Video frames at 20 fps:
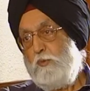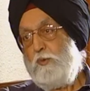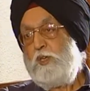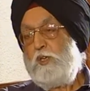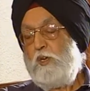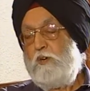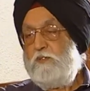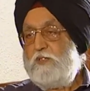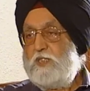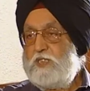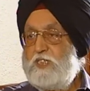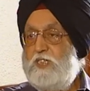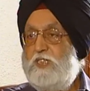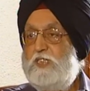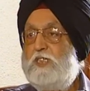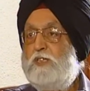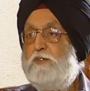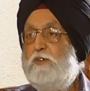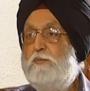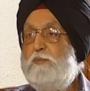but
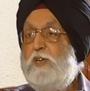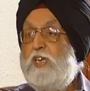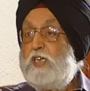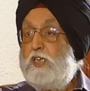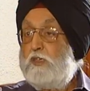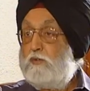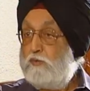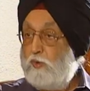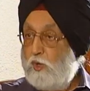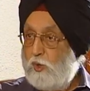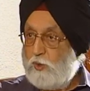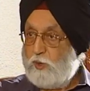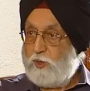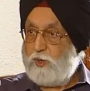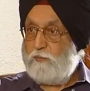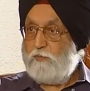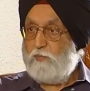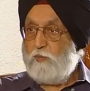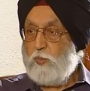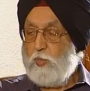obviously they were making
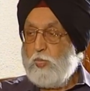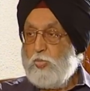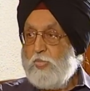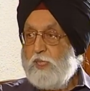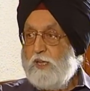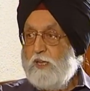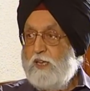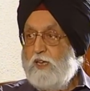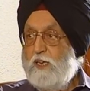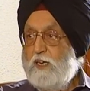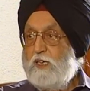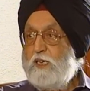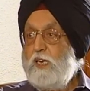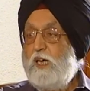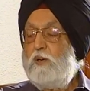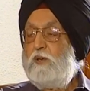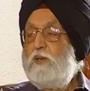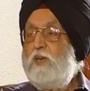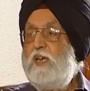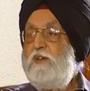more.
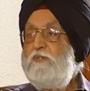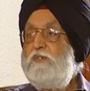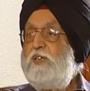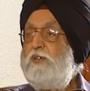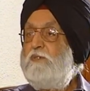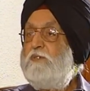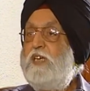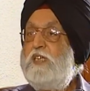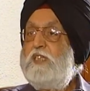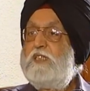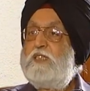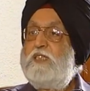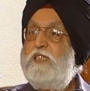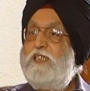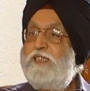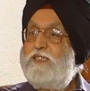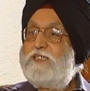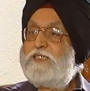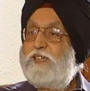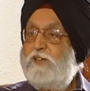Now, every village
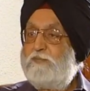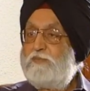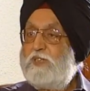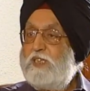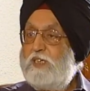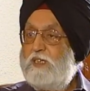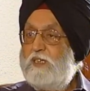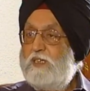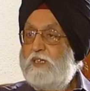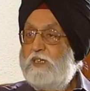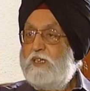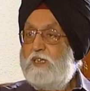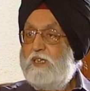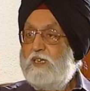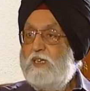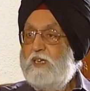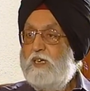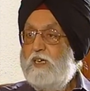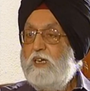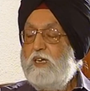needs something.
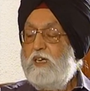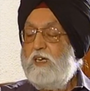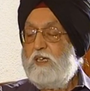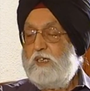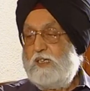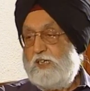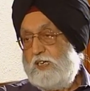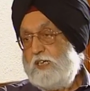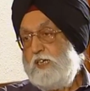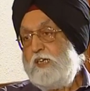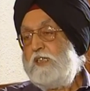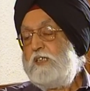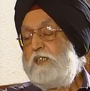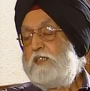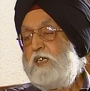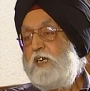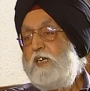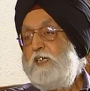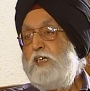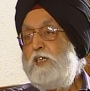Can I
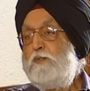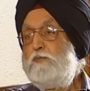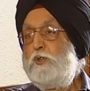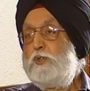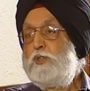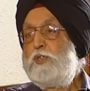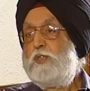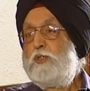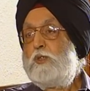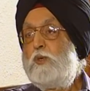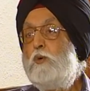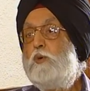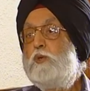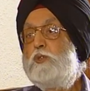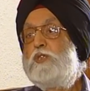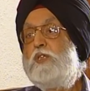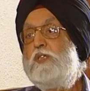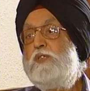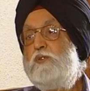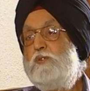try and push it
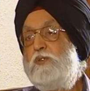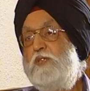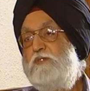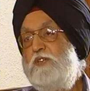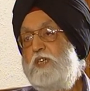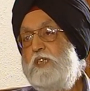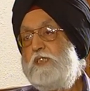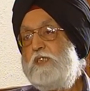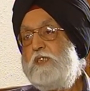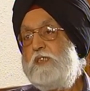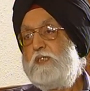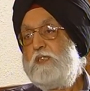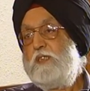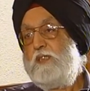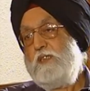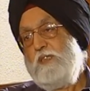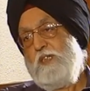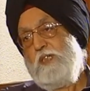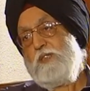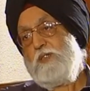closer to the villages?
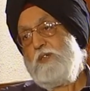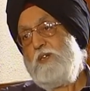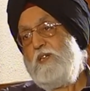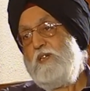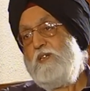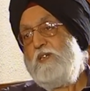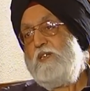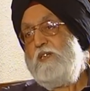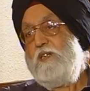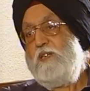That's all.